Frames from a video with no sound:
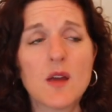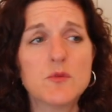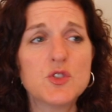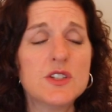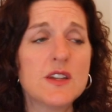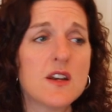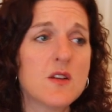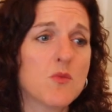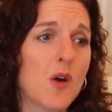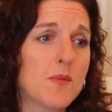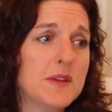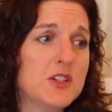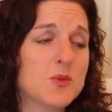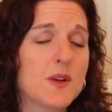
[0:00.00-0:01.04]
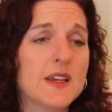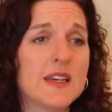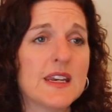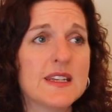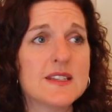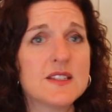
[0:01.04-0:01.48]
She didn't want me doing
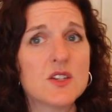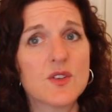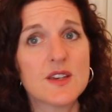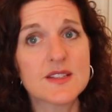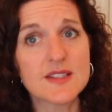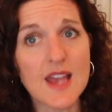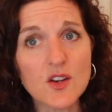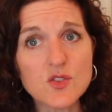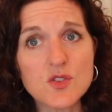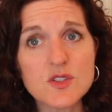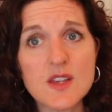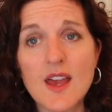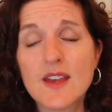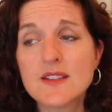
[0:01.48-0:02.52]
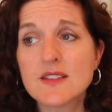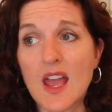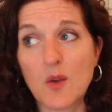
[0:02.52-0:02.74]
any serious exercise.